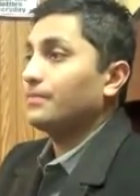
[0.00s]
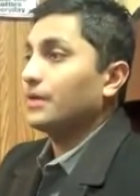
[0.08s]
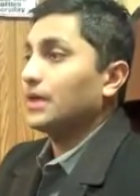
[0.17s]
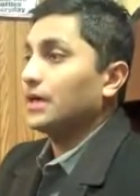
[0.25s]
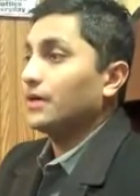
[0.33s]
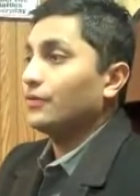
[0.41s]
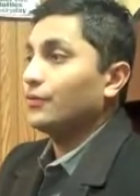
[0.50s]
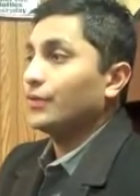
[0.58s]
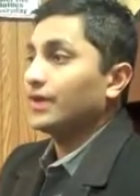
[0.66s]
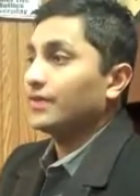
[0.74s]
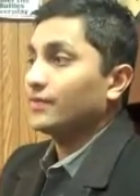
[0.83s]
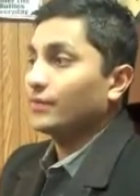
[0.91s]
uh,
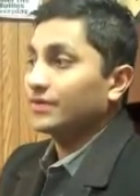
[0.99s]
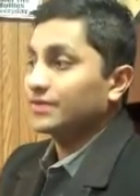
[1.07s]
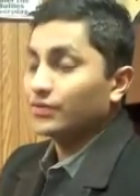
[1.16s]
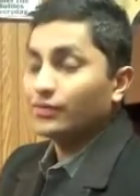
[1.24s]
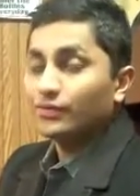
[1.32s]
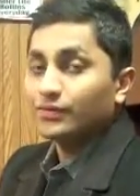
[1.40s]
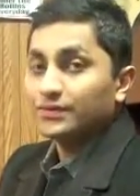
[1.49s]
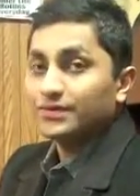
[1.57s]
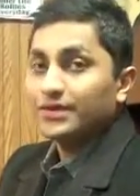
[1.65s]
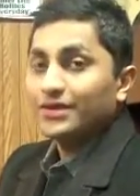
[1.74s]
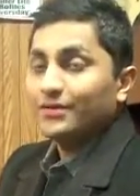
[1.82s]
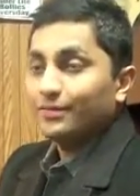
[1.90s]
with with
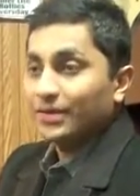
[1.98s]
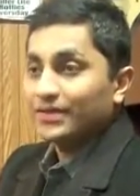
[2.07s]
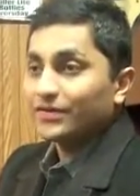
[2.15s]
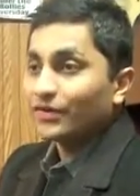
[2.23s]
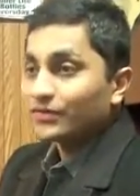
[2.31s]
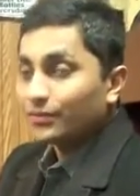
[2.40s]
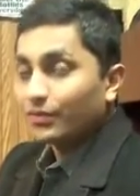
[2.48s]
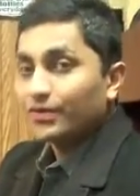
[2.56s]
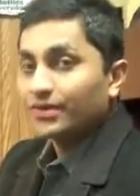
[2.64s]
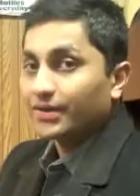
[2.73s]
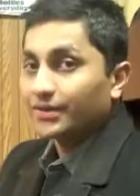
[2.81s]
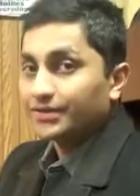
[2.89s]
schools, but it's also
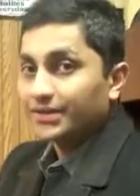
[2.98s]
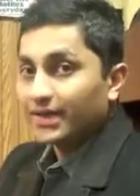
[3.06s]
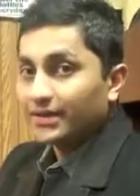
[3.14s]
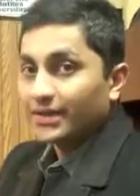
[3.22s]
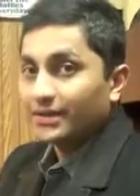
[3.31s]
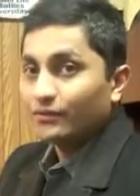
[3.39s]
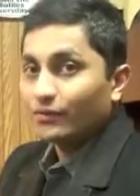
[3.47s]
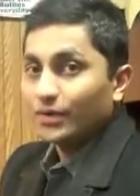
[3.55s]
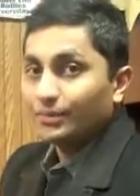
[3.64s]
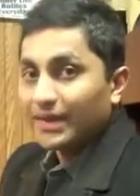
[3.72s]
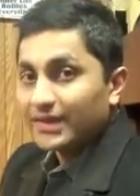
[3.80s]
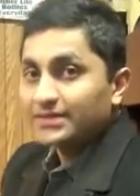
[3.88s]
important to understand that
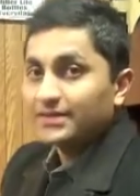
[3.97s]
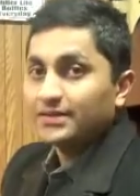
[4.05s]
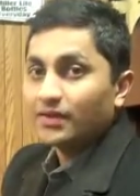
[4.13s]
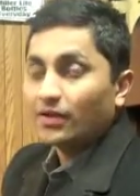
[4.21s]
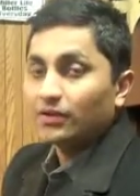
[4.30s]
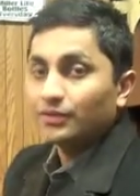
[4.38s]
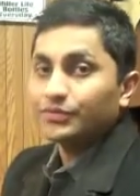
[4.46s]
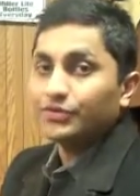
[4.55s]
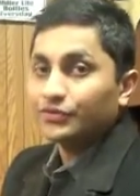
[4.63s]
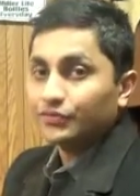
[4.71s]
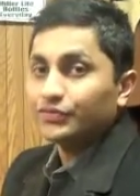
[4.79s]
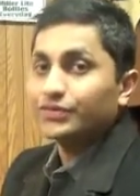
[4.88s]
what makes the Harlem
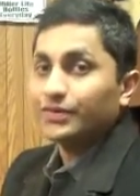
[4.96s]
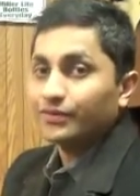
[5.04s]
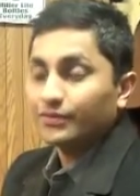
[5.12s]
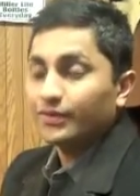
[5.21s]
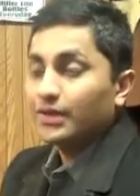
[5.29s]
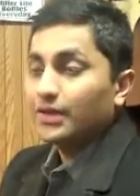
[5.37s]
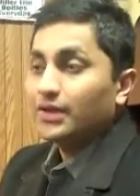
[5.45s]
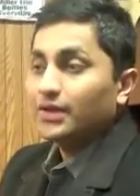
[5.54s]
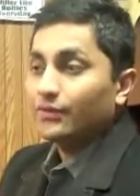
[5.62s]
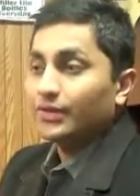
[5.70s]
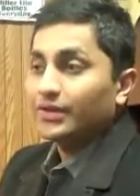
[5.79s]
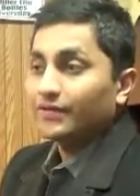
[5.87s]
Children's Zone
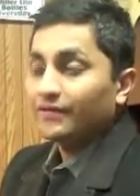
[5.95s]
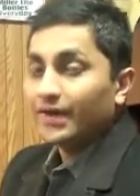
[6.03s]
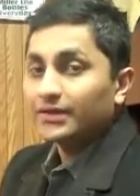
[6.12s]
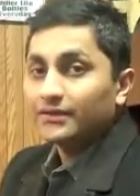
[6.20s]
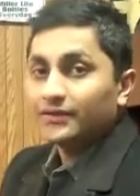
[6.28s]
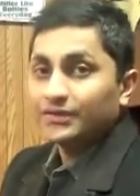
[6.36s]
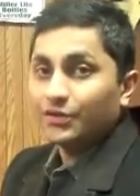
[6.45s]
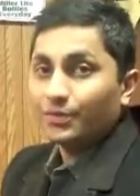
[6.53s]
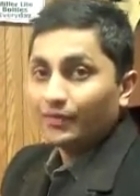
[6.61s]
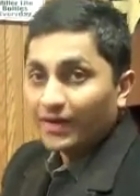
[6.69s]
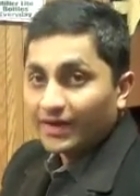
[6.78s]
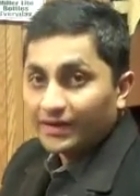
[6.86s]
really effective is you're
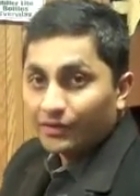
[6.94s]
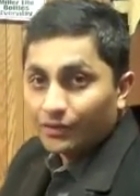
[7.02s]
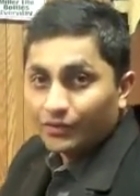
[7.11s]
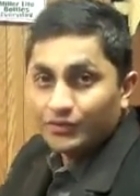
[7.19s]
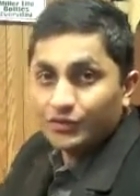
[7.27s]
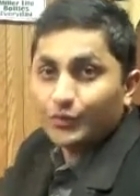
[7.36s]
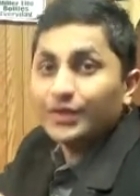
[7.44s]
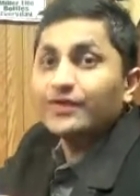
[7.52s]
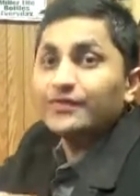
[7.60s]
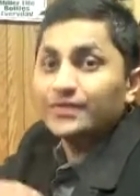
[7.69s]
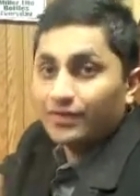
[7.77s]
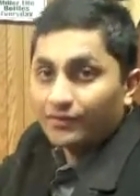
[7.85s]
providing a whole suite
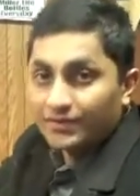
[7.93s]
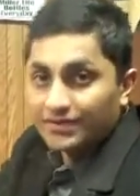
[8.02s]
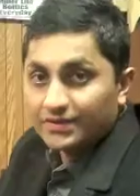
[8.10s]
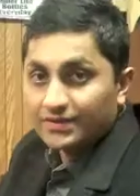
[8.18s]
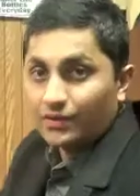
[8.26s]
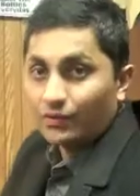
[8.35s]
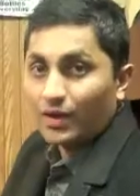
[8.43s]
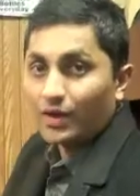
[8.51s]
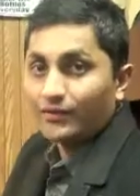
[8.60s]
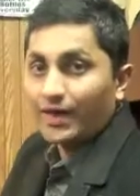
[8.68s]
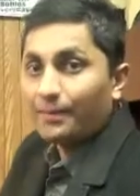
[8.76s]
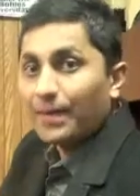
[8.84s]
of services
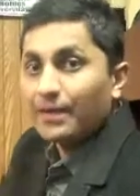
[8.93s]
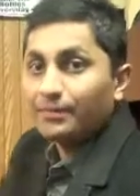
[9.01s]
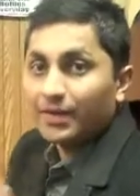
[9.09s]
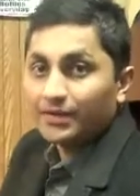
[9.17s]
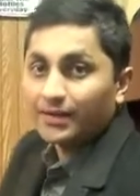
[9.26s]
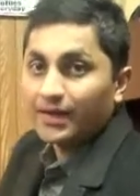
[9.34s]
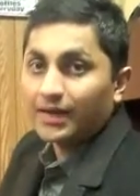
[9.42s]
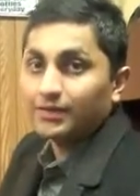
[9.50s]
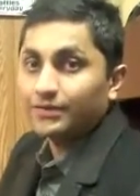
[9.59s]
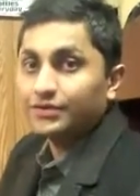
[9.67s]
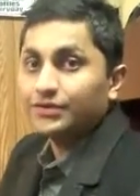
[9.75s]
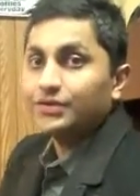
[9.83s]
around that pipeline to
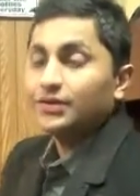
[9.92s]
college.